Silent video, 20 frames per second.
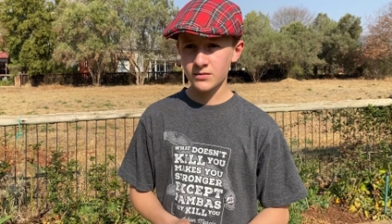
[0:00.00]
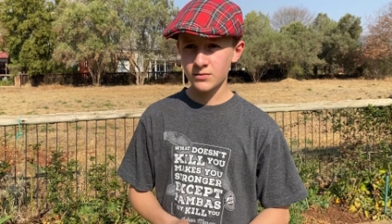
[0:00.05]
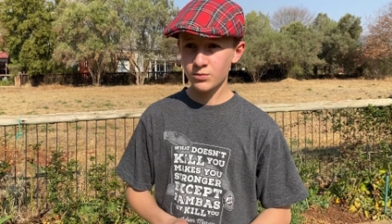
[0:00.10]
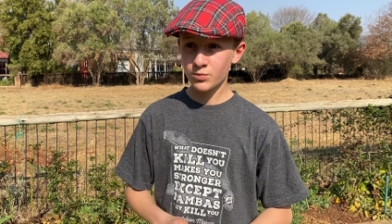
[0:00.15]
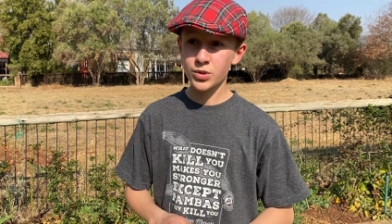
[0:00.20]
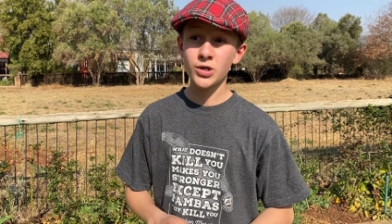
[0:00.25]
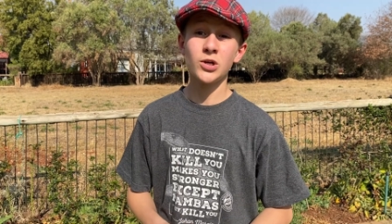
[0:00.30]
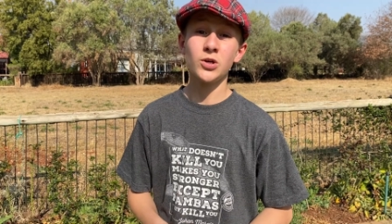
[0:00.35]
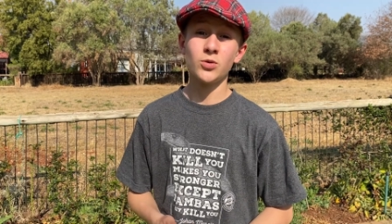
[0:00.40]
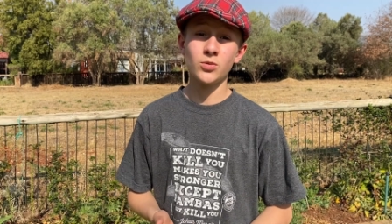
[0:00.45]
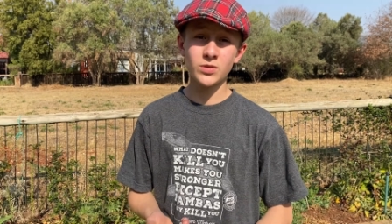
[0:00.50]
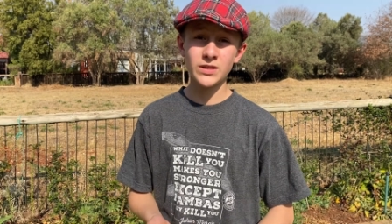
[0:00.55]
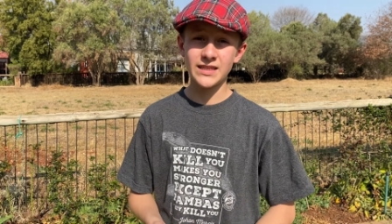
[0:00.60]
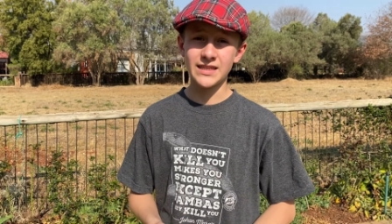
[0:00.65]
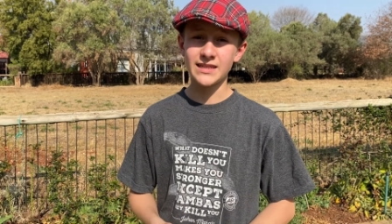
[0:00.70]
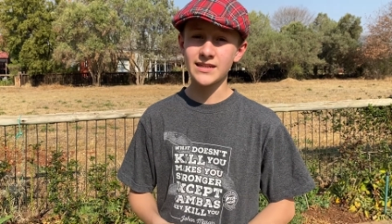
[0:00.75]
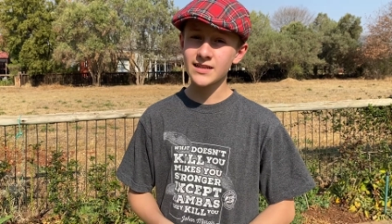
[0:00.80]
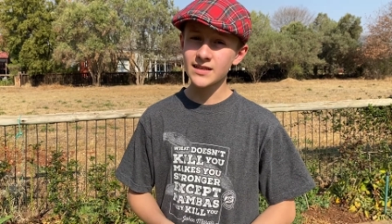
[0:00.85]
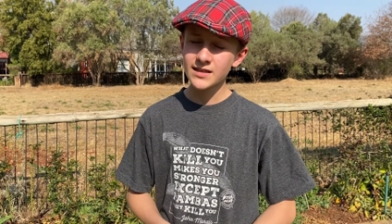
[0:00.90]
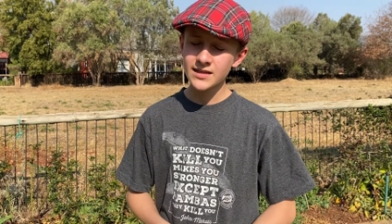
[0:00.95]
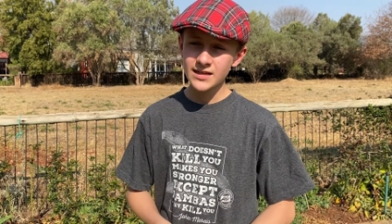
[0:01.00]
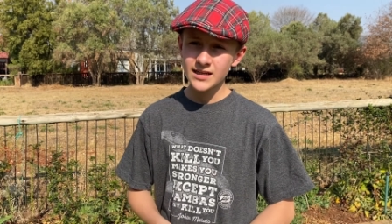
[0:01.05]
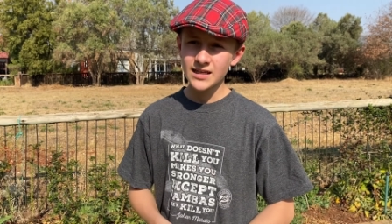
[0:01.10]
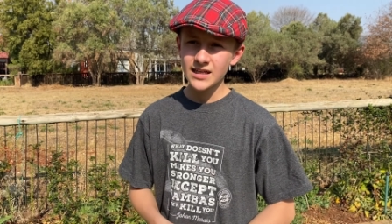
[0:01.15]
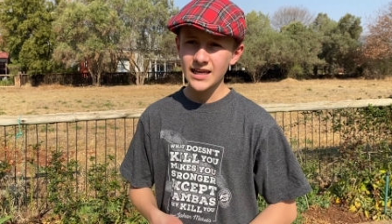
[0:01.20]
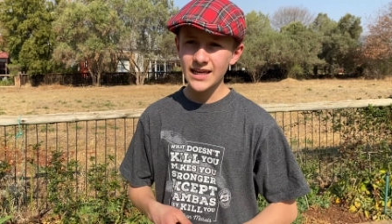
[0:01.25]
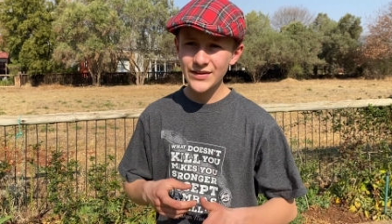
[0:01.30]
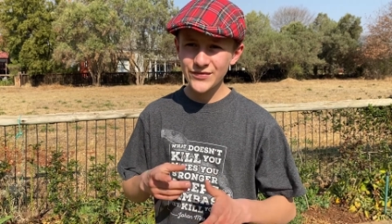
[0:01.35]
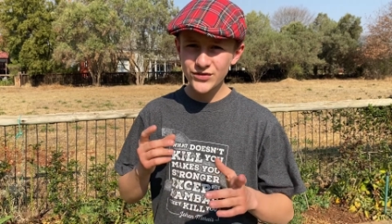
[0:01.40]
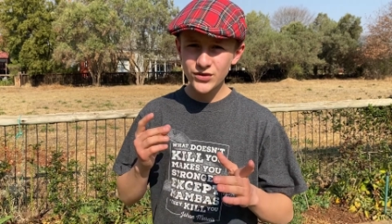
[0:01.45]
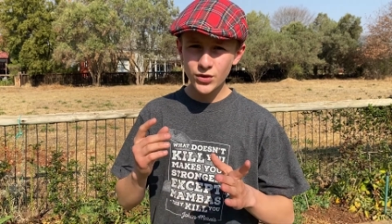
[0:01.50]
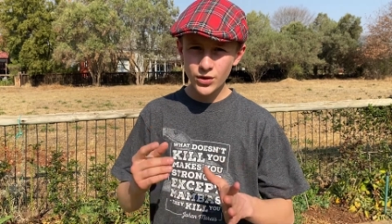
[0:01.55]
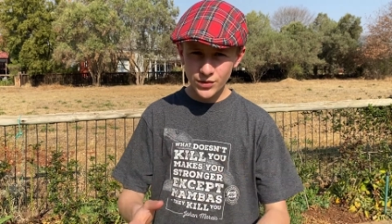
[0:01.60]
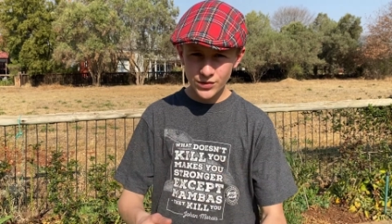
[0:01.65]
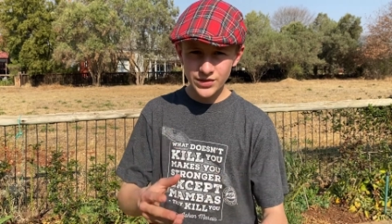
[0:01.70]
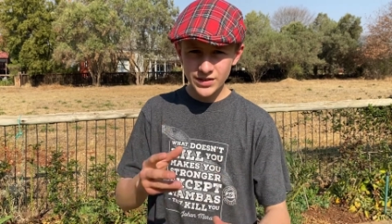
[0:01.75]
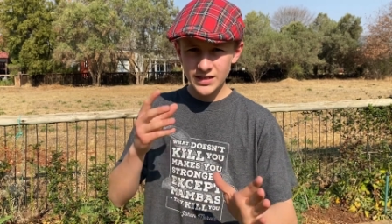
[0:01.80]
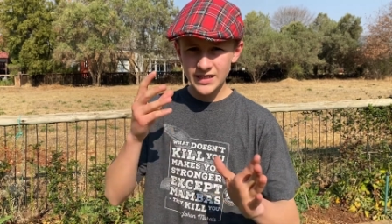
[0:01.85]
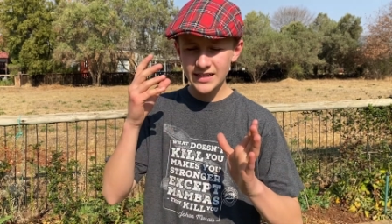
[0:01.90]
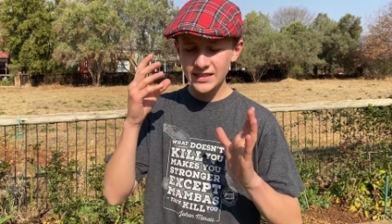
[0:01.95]
per week if you
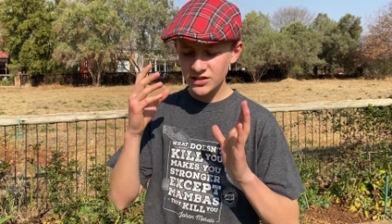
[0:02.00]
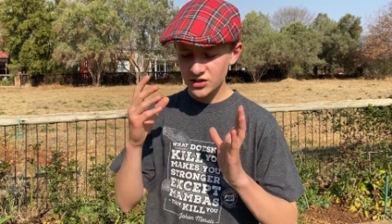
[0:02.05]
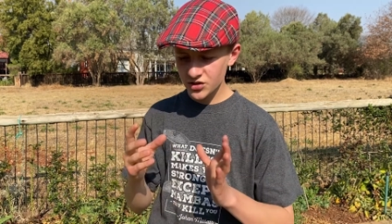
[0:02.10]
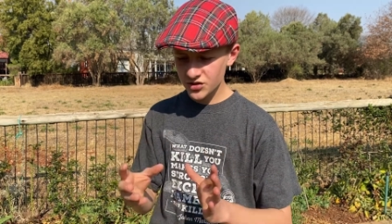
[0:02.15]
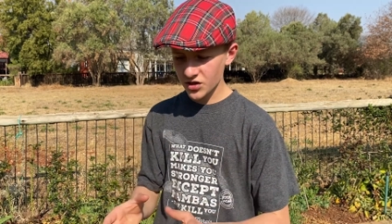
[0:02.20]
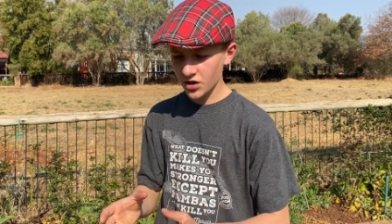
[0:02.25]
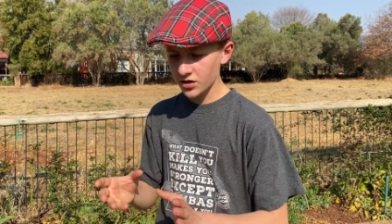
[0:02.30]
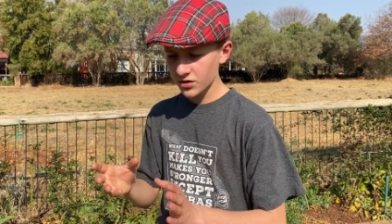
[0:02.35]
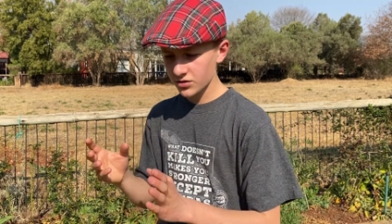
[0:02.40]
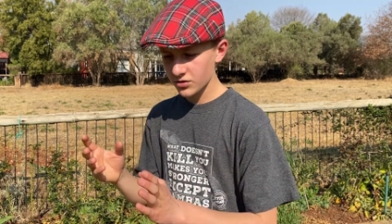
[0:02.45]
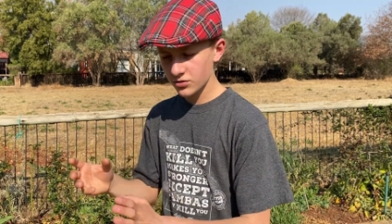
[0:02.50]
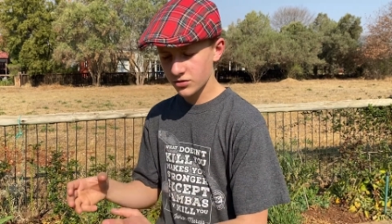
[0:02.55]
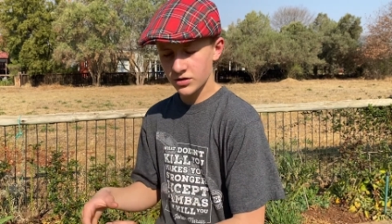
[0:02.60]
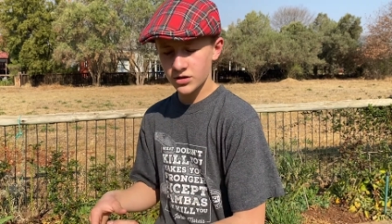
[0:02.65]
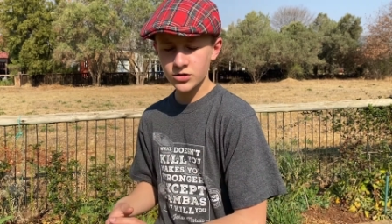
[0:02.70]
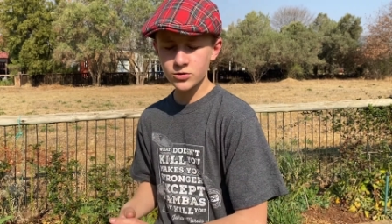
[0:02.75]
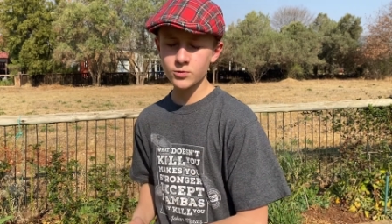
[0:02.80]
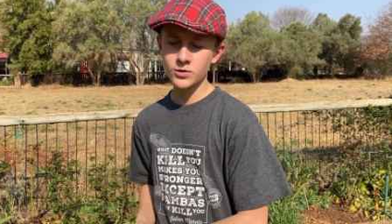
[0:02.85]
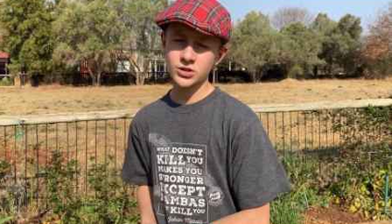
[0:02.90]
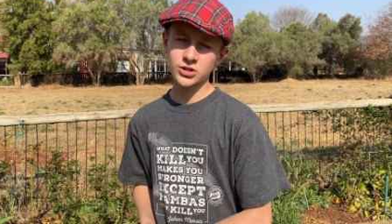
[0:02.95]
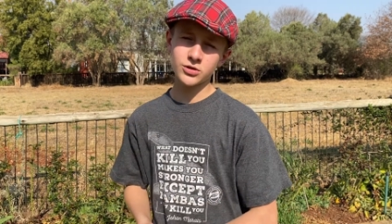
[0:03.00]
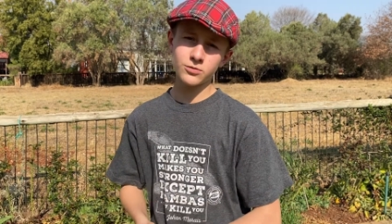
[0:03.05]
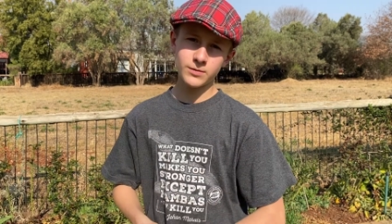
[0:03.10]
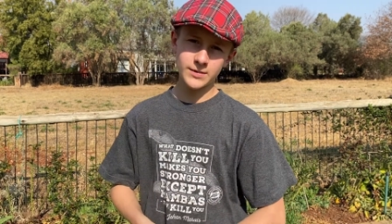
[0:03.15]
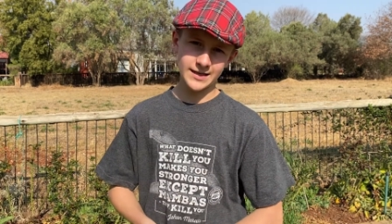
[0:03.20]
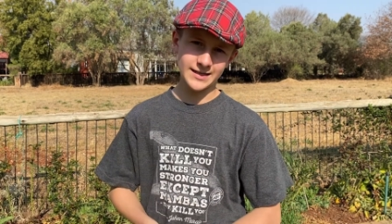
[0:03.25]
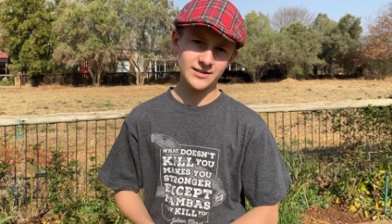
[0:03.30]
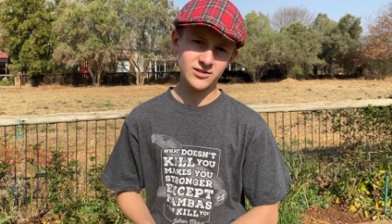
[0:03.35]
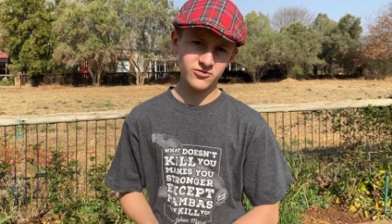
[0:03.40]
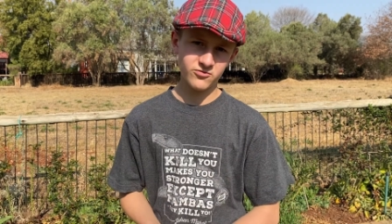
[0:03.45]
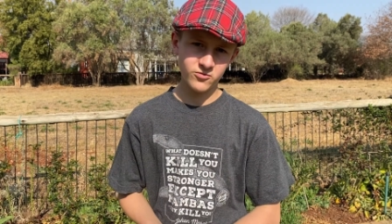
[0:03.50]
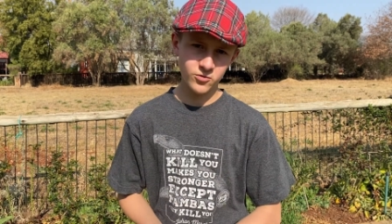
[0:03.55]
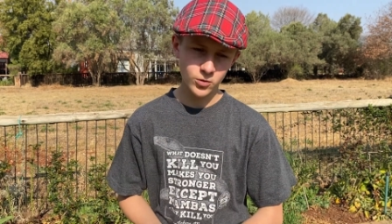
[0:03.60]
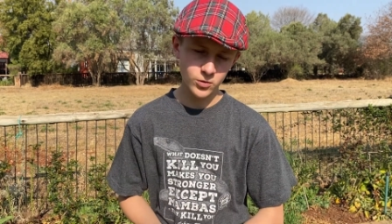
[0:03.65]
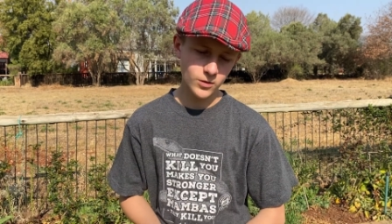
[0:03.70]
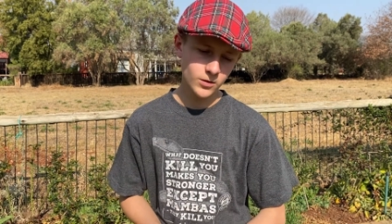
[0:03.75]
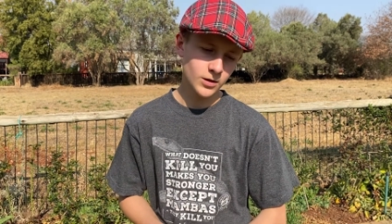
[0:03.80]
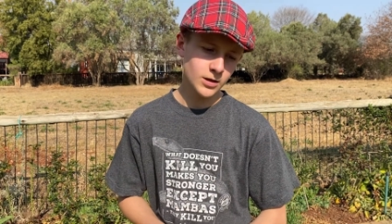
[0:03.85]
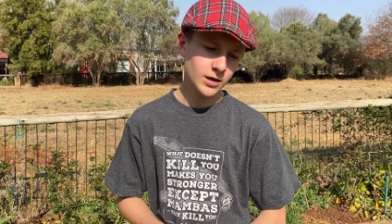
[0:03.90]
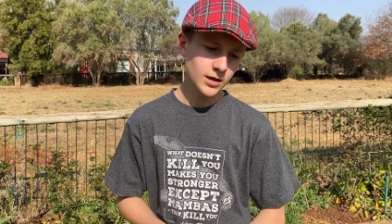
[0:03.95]
only start your dishwasher when it's full.